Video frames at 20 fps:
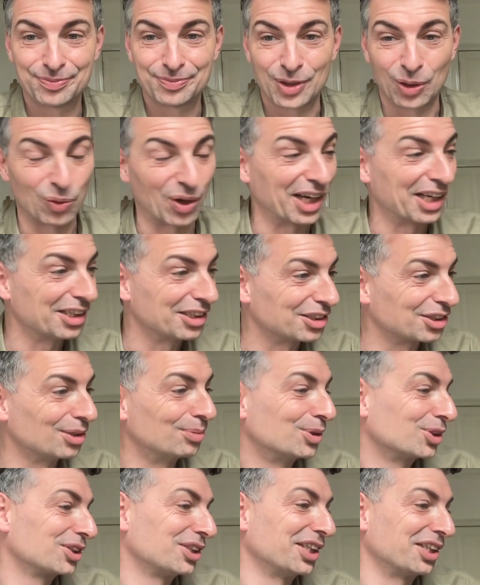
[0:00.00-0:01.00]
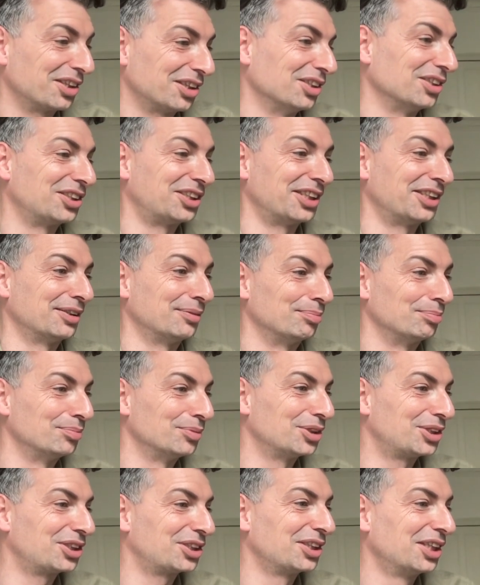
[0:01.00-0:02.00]
right? It's almost like The
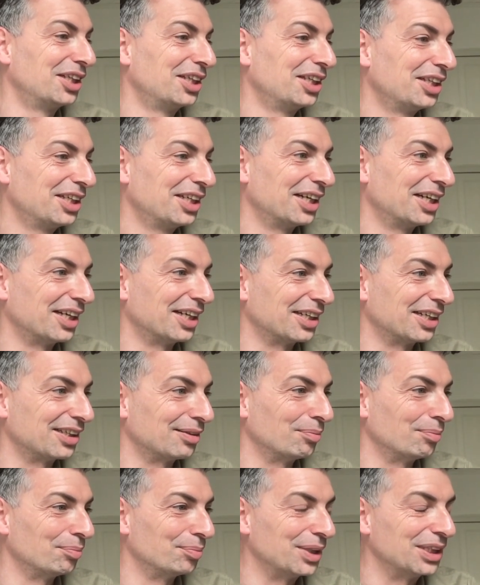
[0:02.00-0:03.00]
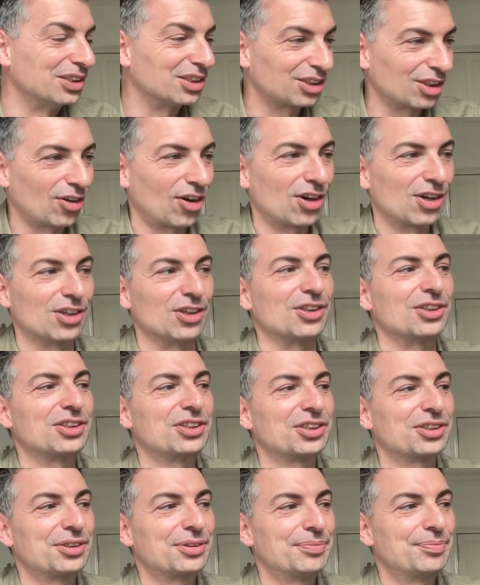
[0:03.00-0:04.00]
Sims uh, meets
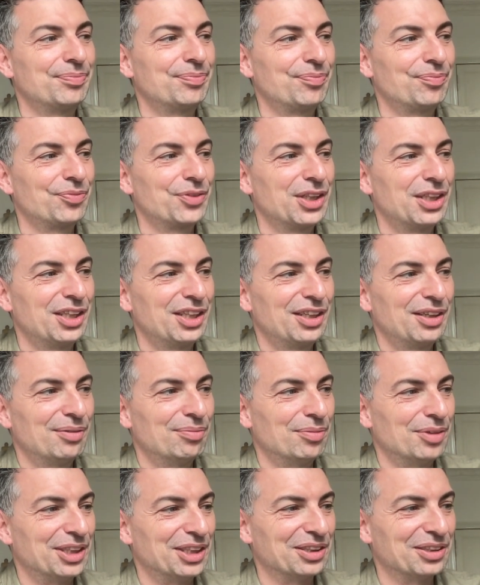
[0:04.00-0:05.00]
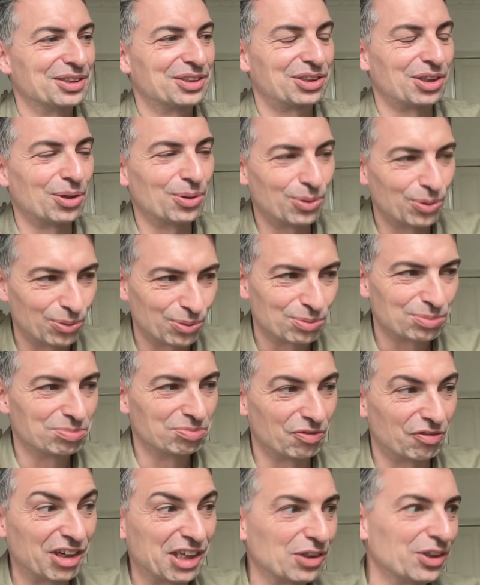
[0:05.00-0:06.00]
art. So
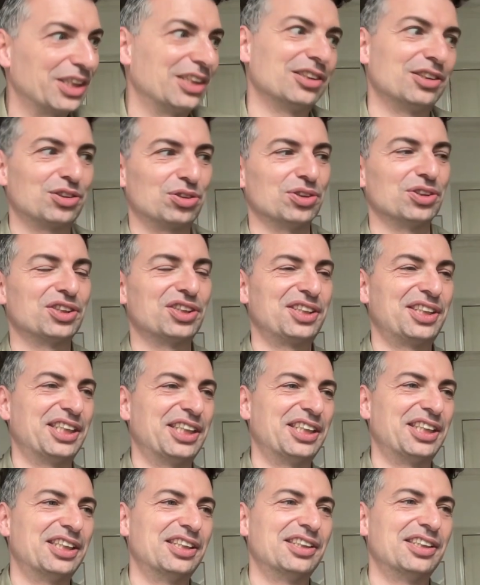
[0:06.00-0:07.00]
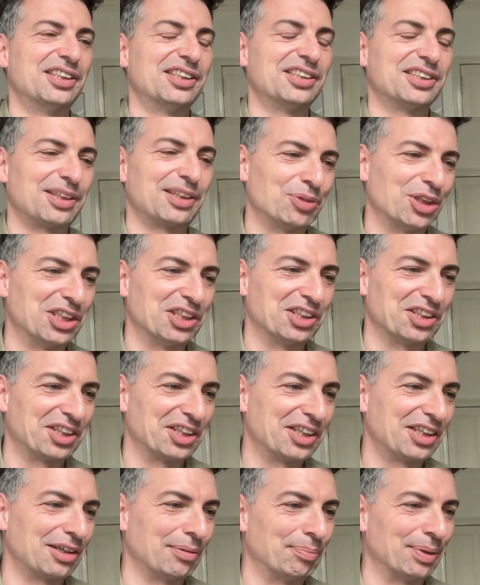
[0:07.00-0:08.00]
very interesting, something to
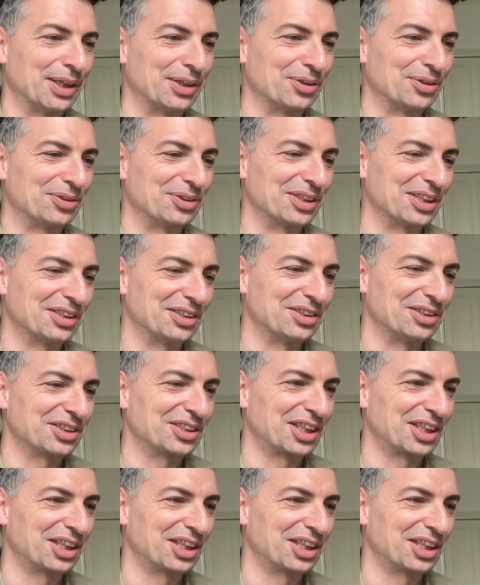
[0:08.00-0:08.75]
think about, and just